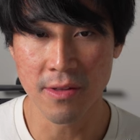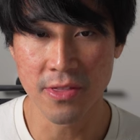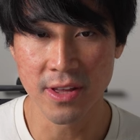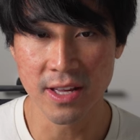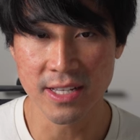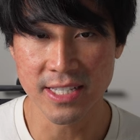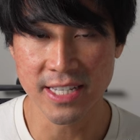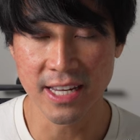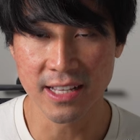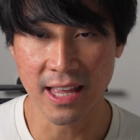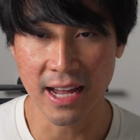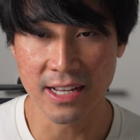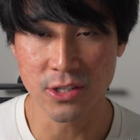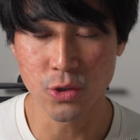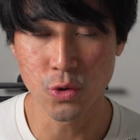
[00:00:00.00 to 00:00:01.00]
the
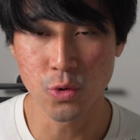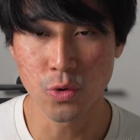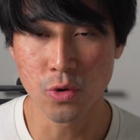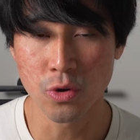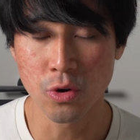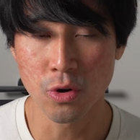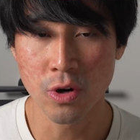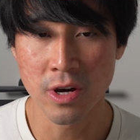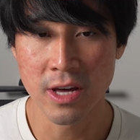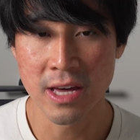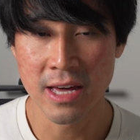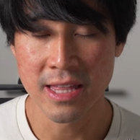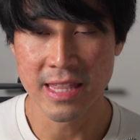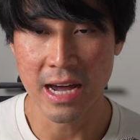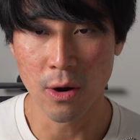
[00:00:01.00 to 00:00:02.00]
CLI tool
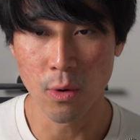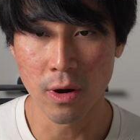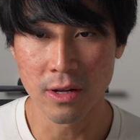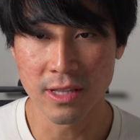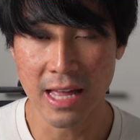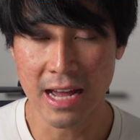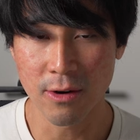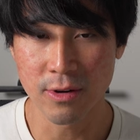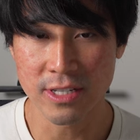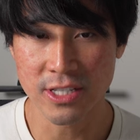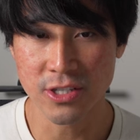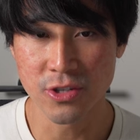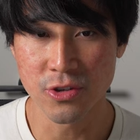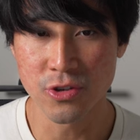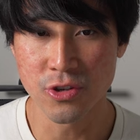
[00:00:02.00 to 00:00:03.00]
that will allow us to